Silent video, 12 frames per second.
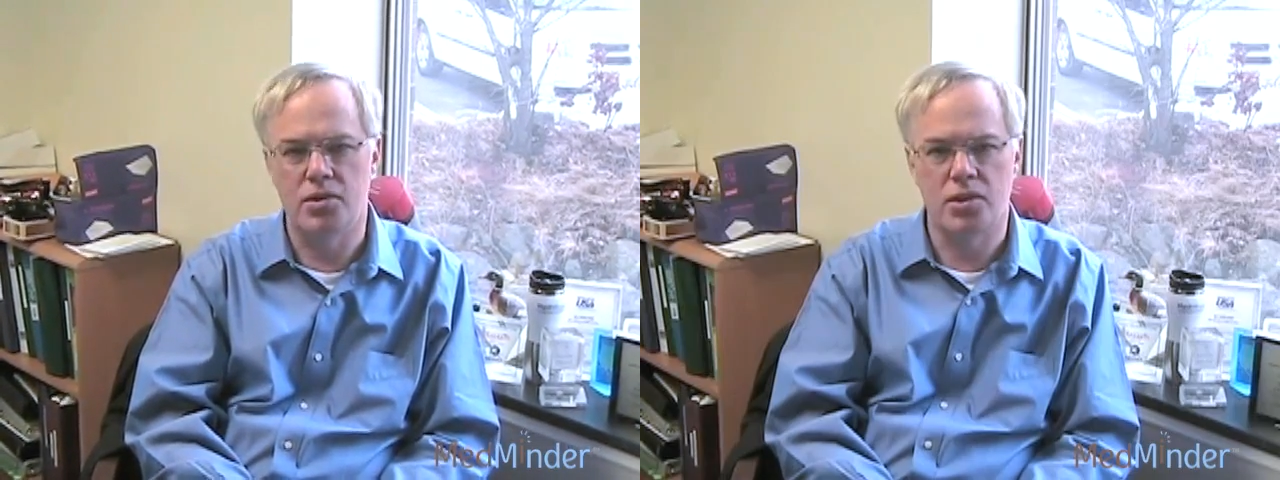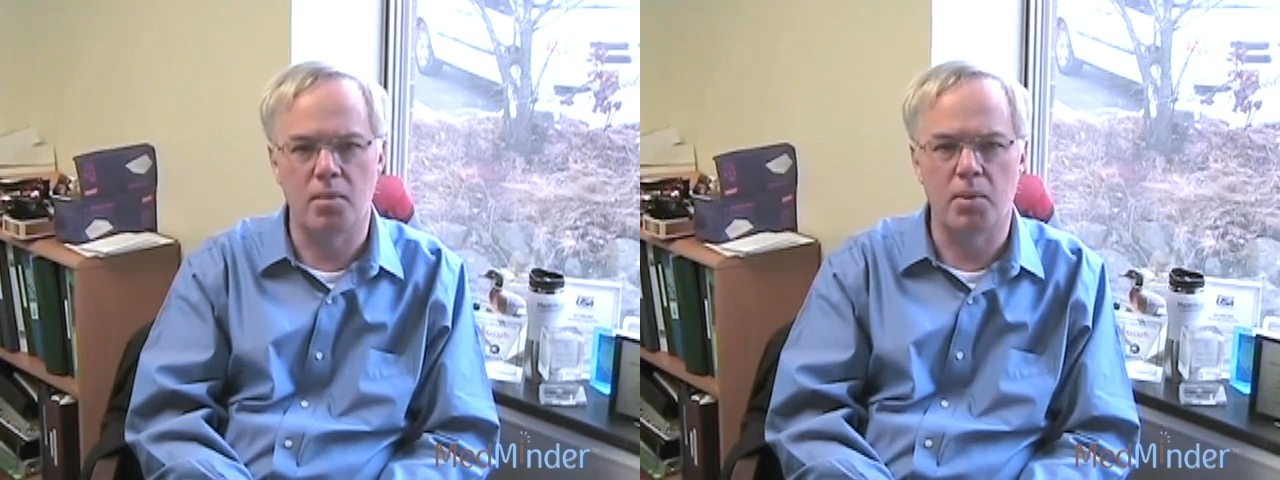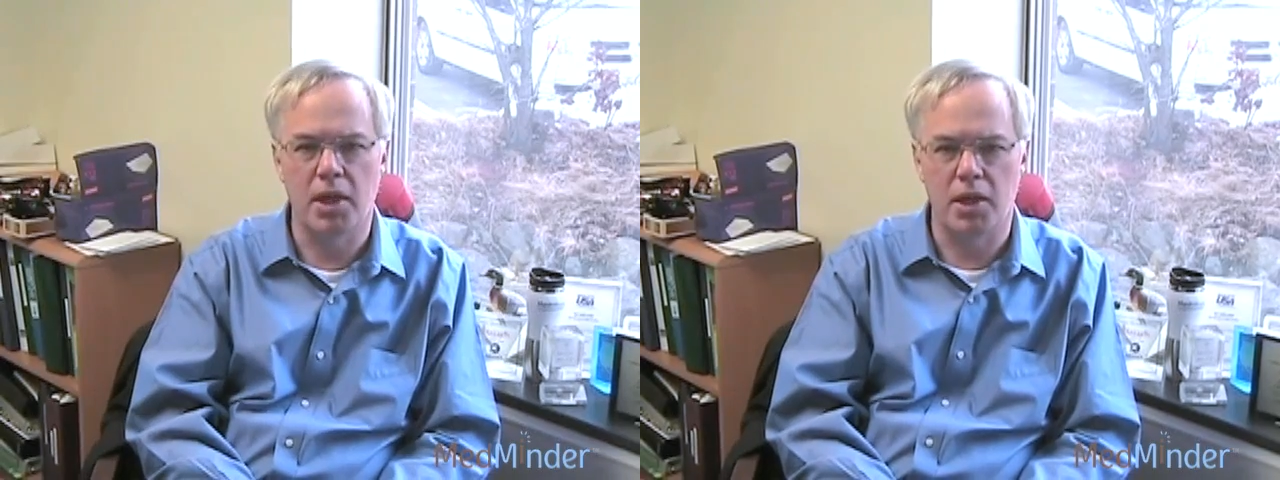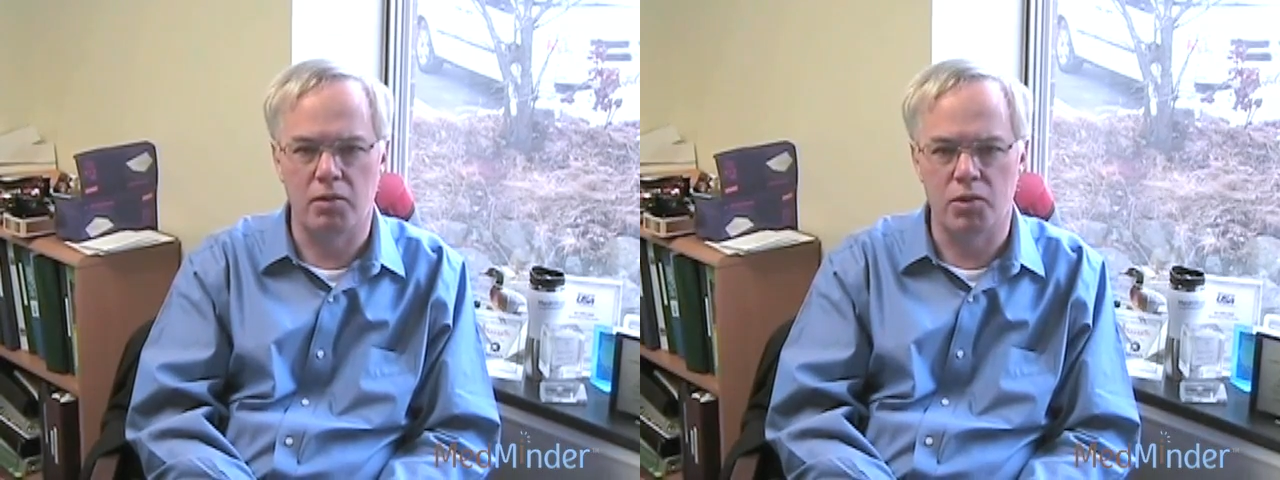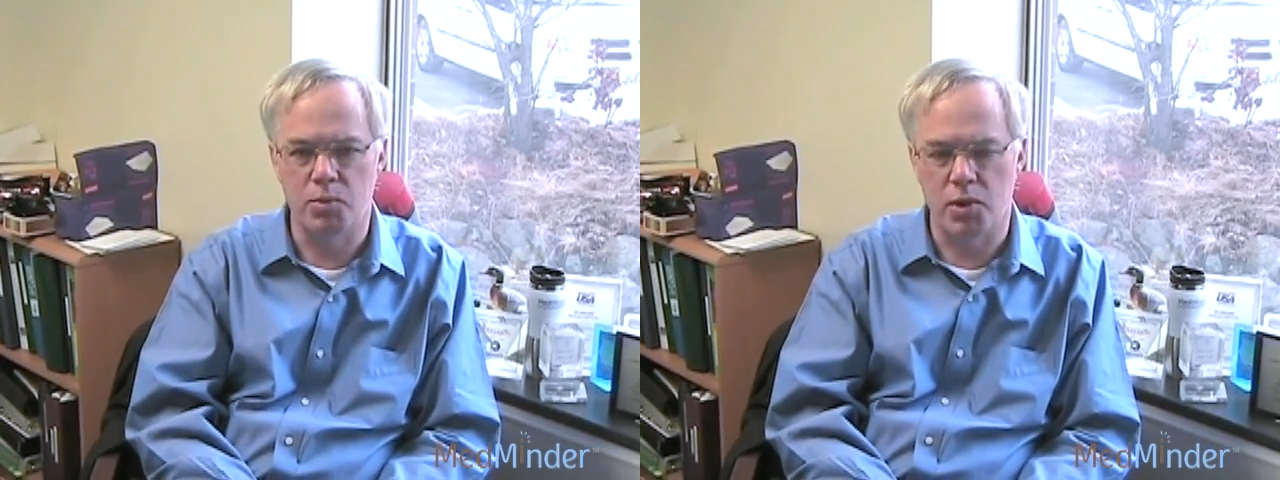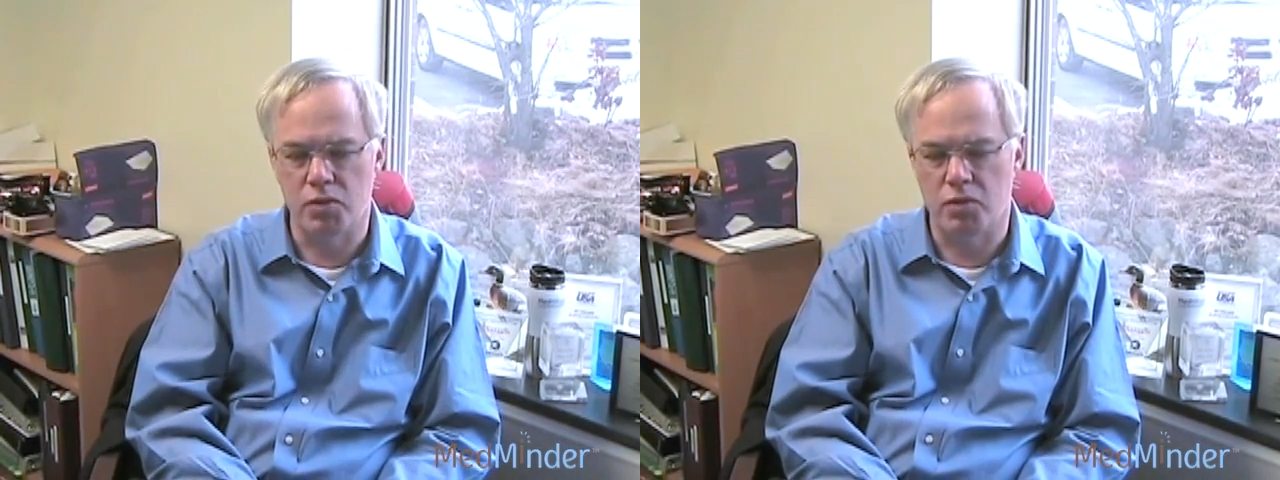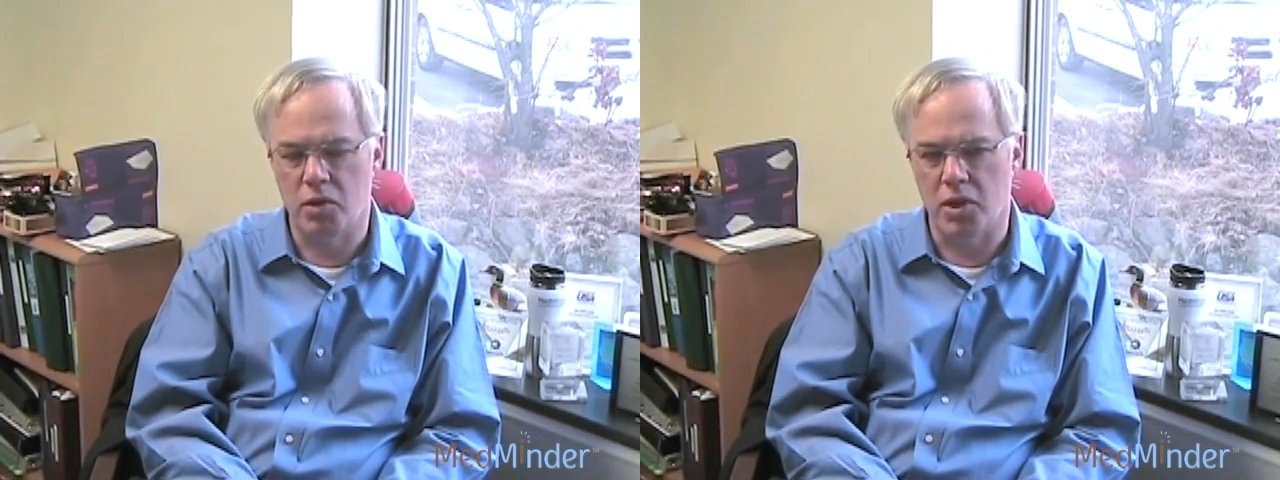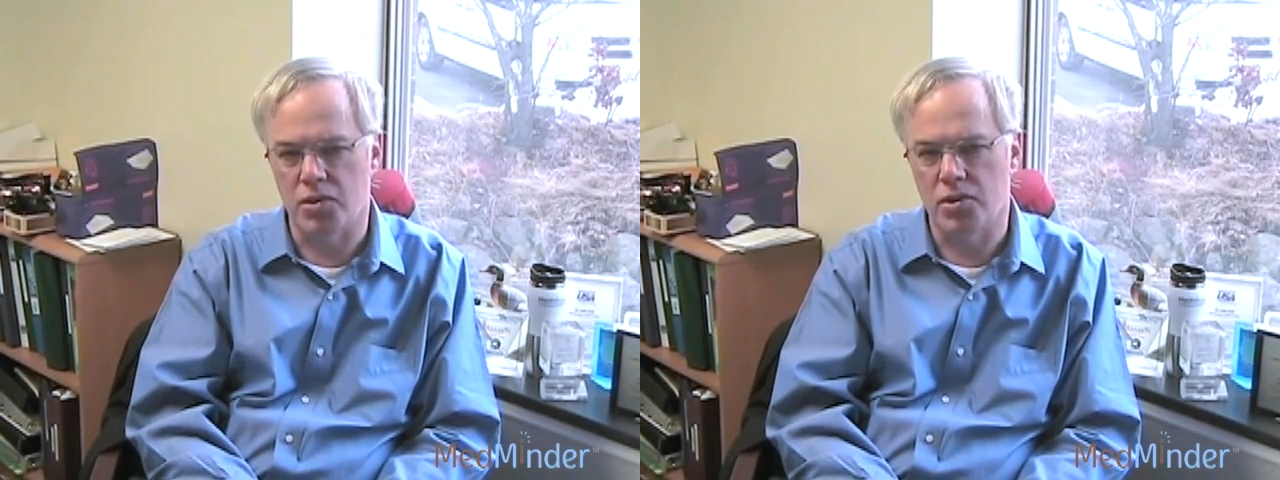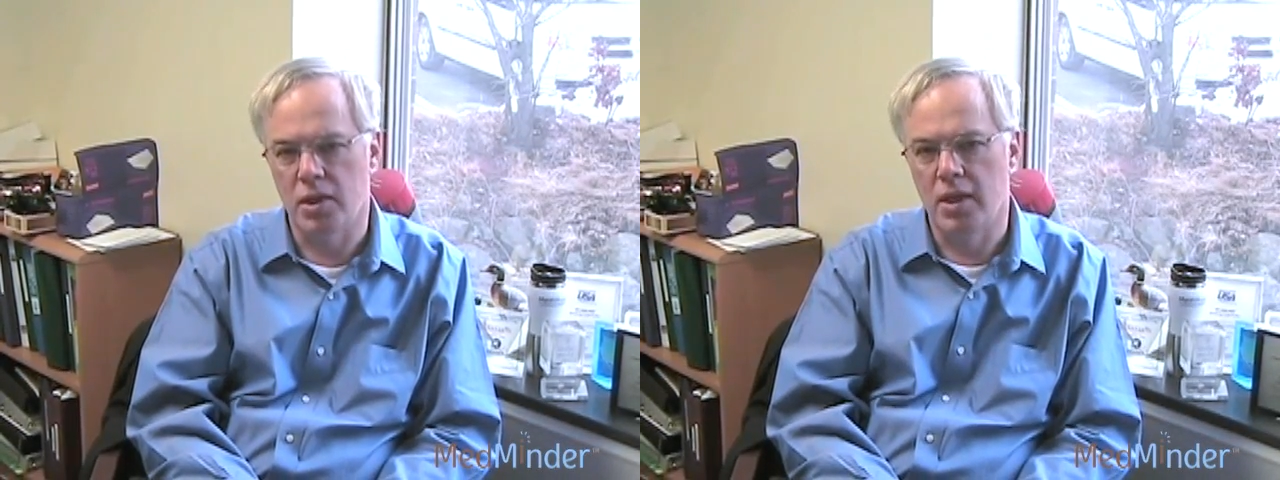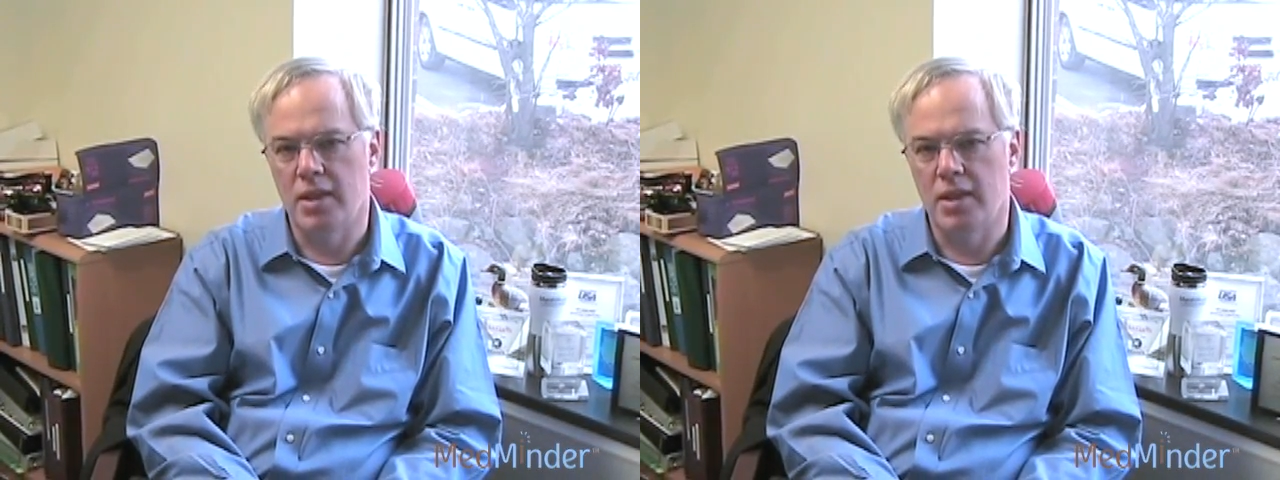some kind of response from us.